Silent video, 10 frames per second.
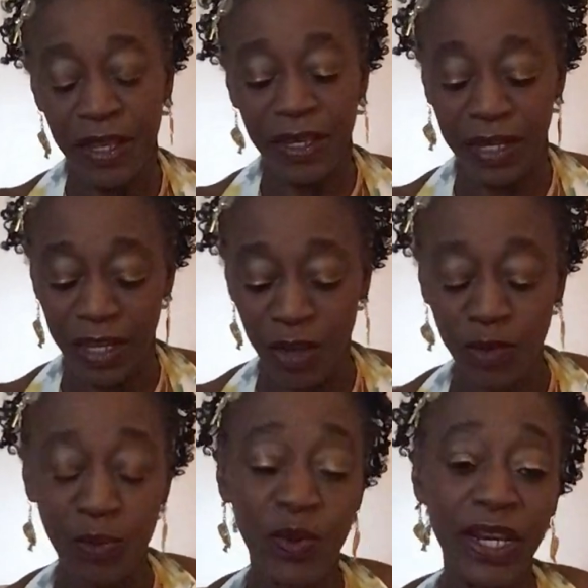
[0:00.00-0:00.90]

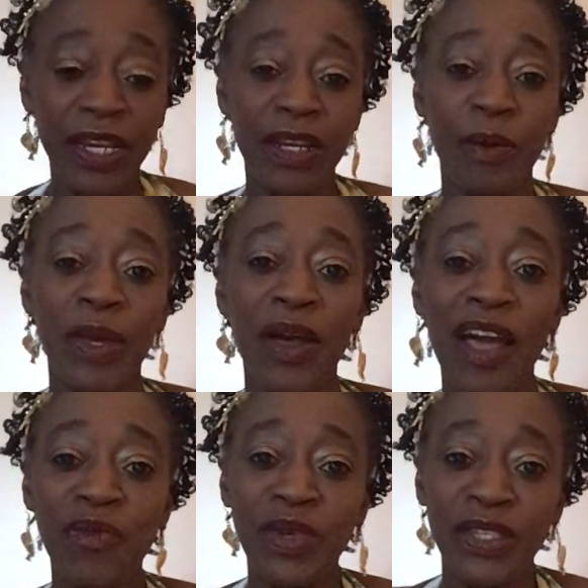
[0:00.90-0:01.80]
Leo's bringing about,
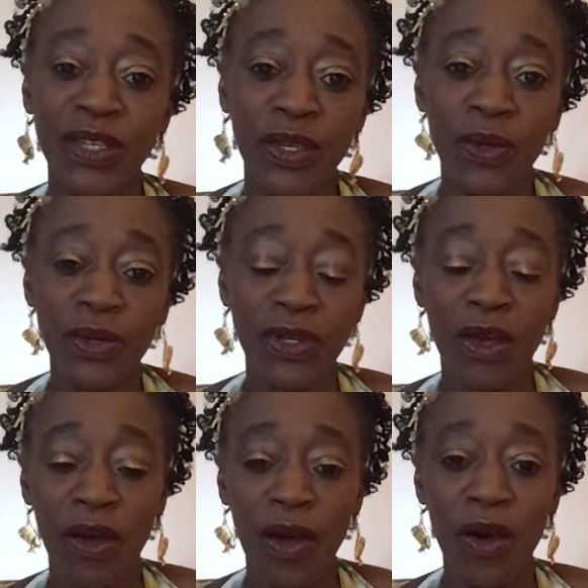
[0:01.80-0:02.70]
have we secured
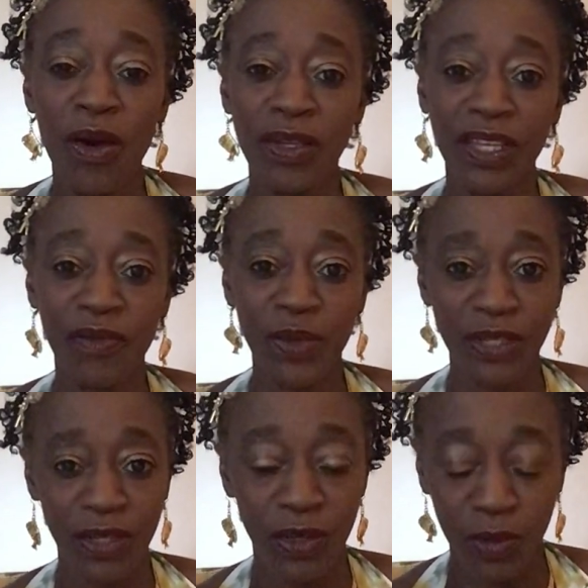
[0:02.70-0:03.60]
our heart? Have we
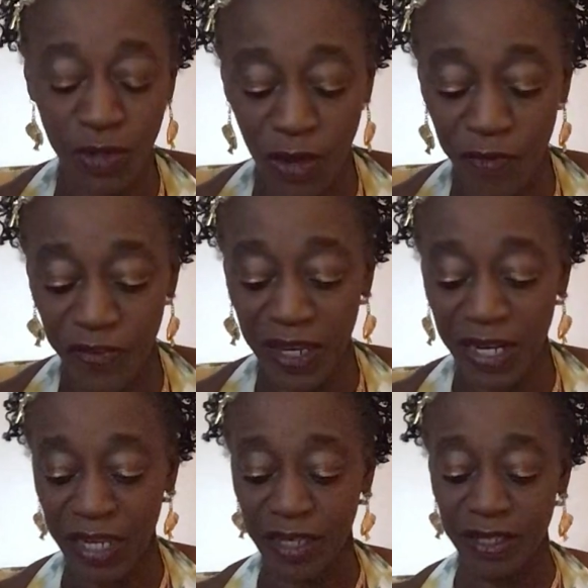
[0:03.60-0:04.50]
secured our
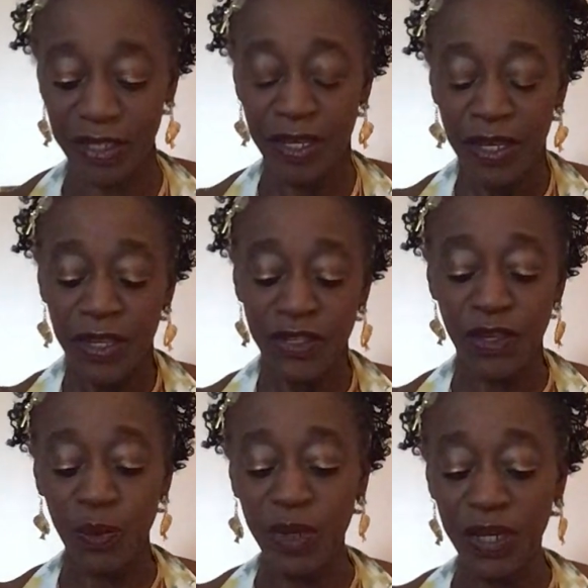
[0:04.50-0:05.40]
feelings
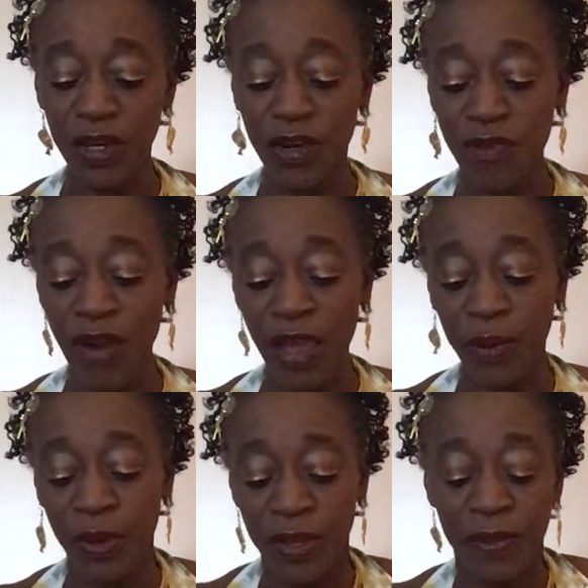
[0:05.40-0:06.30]
so we can grow?